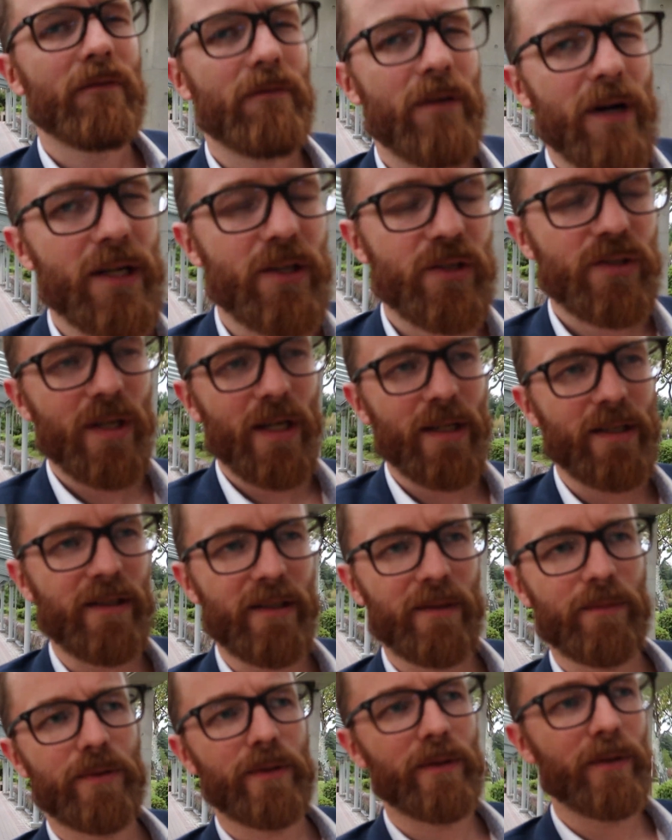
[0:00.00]
Very
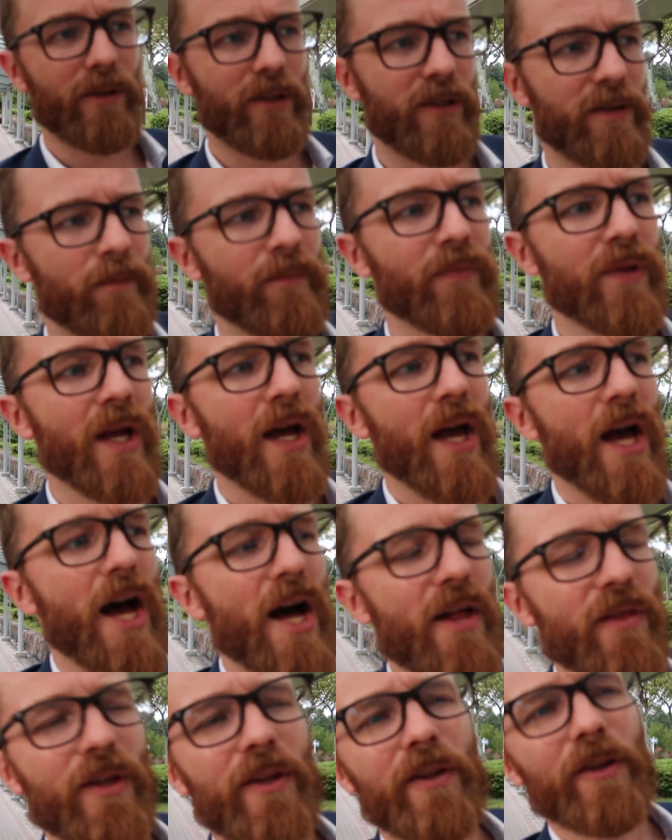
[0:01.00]
exciting approach.
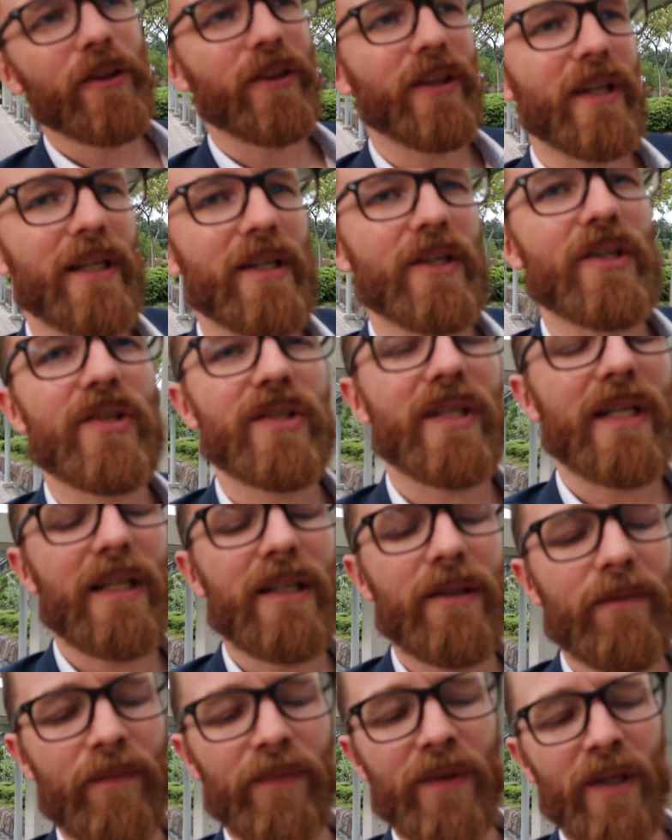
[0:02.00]
Another thing he
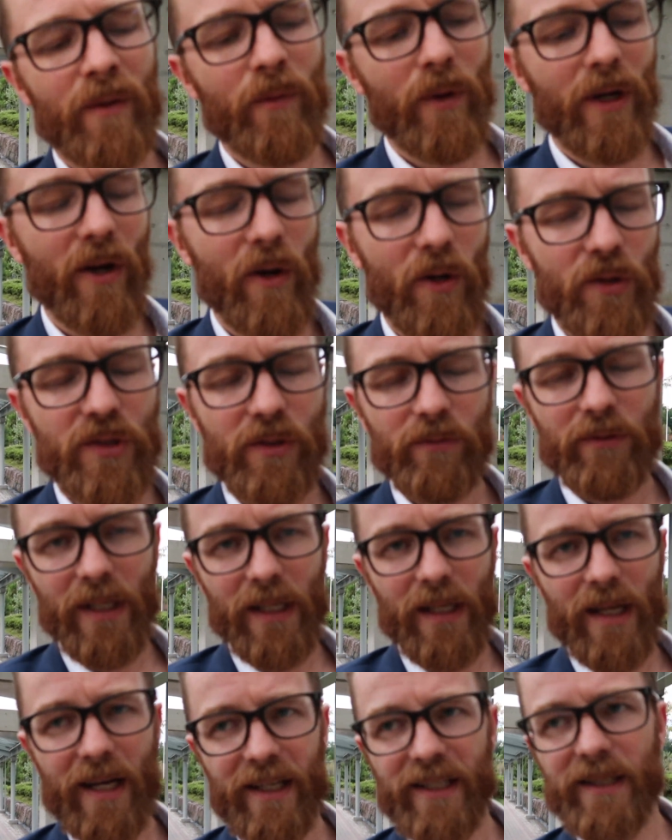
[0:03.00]
said, what I also
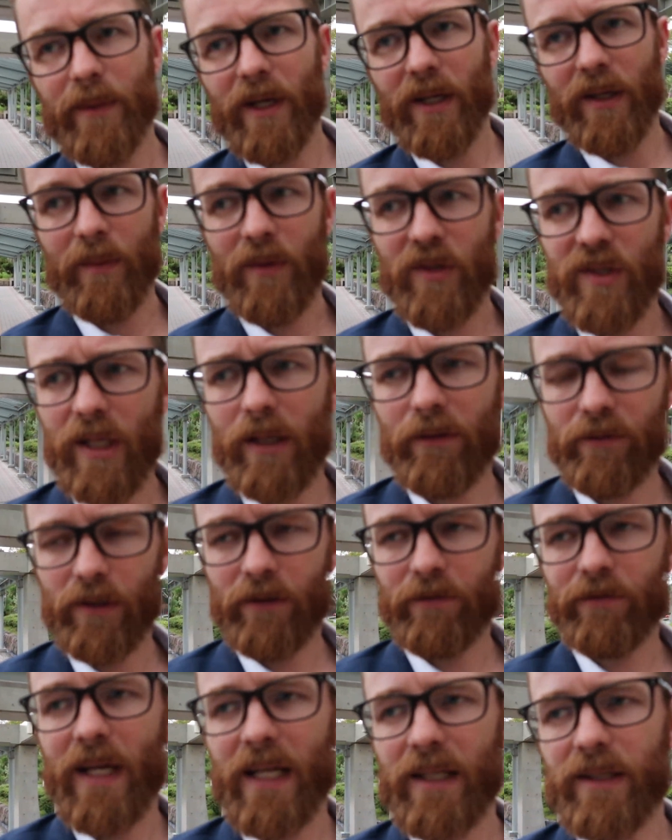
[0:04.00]
really liked about him himself,
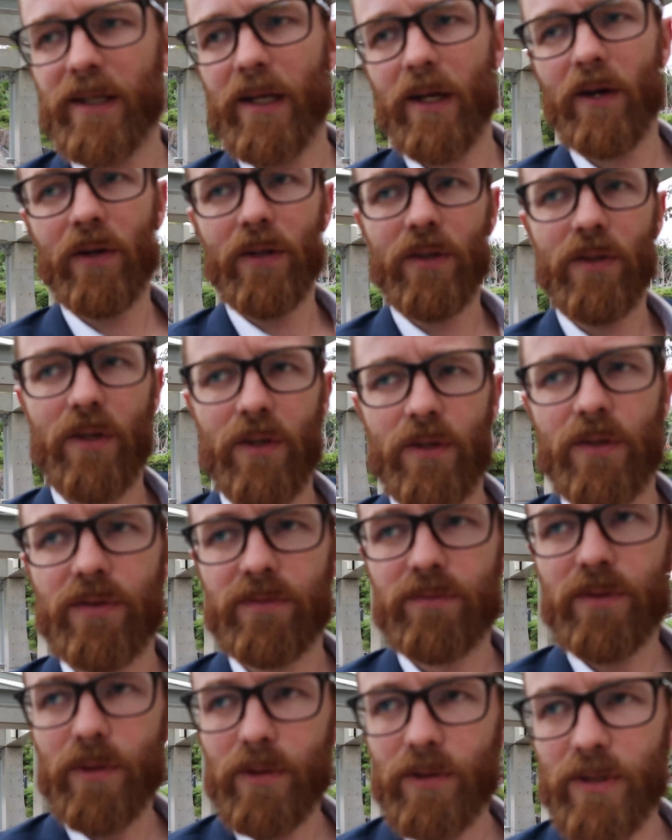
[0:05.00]
reflecting on, it, on
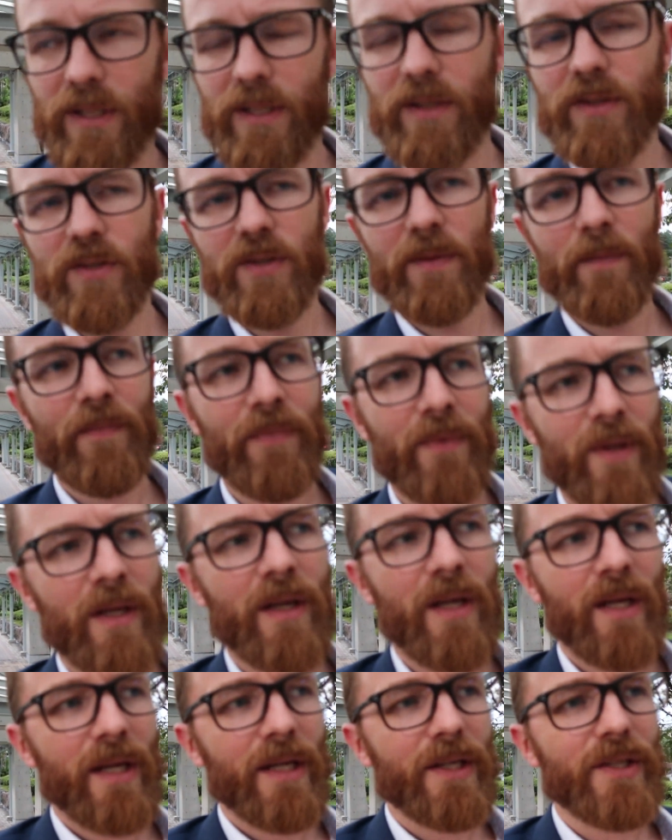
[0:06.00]
his route, is
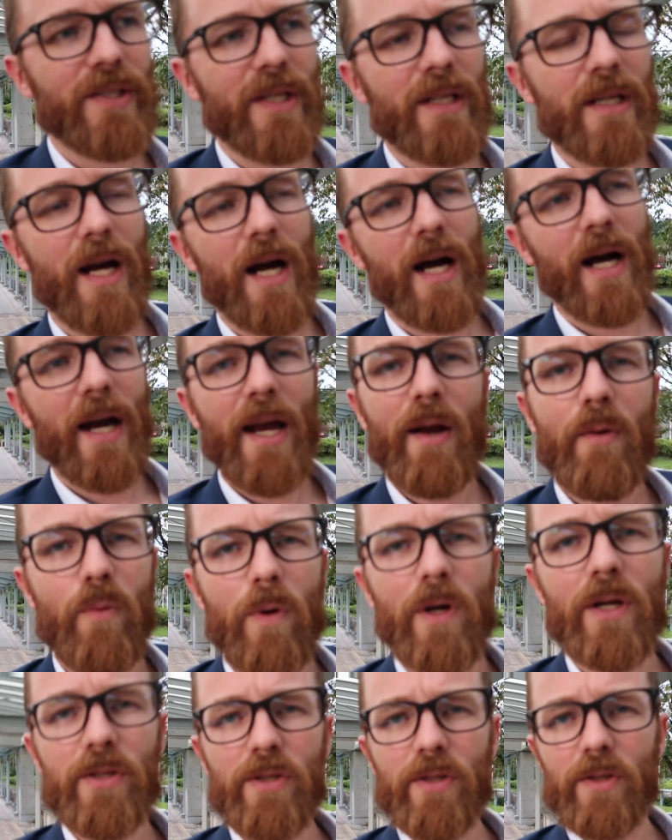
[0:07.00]
he said, I
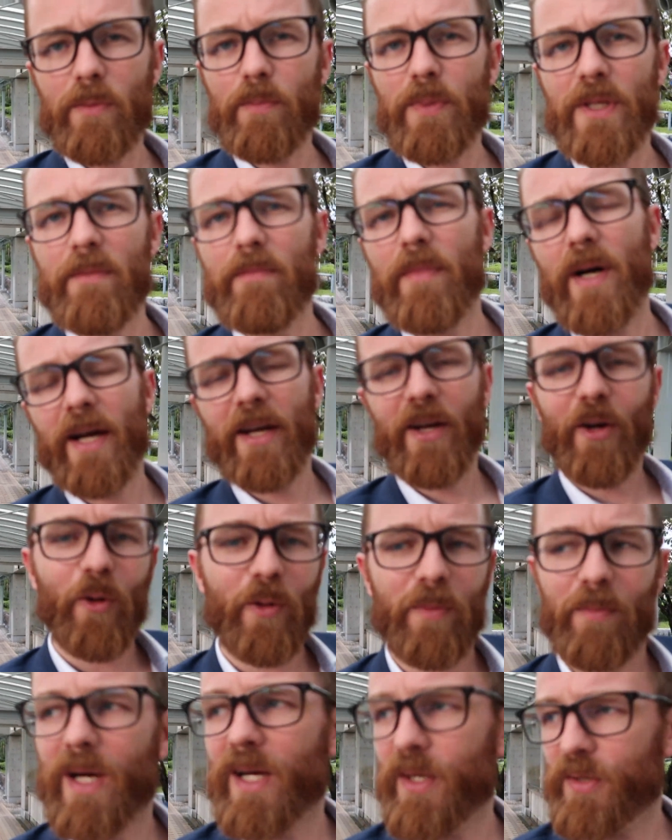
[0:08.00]
wanted to be my
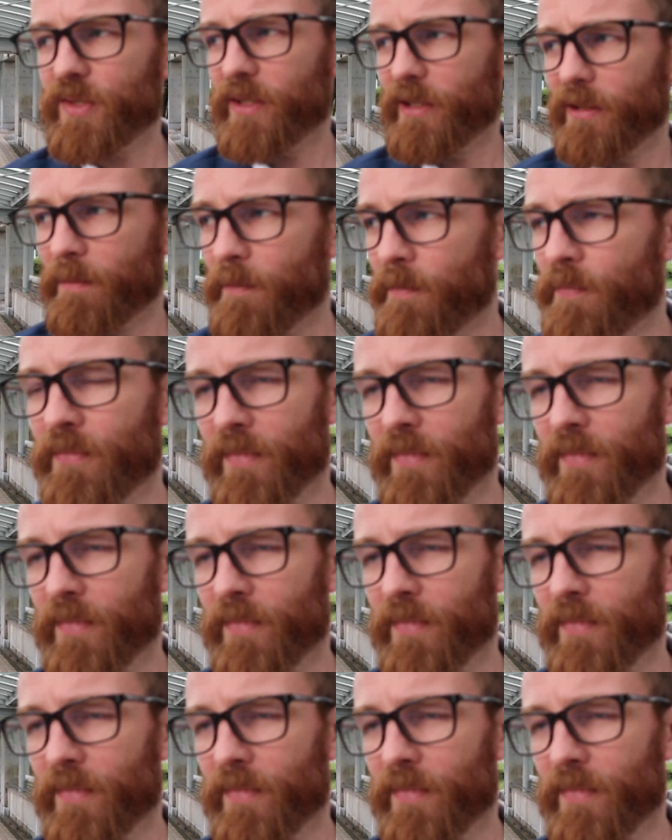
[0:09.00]
own master.